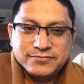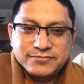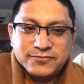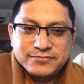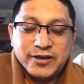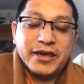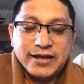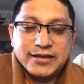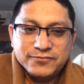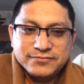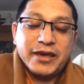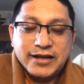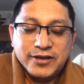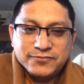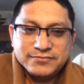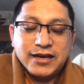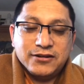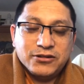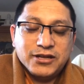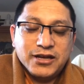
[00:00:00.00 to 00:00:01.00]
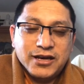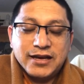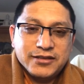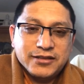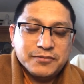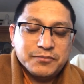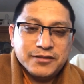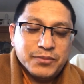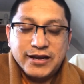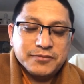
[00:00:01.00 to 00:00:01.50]
Whereas all
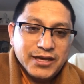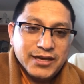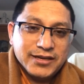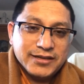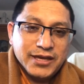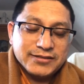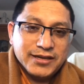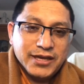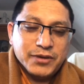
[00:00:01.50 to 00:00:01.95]
other beings,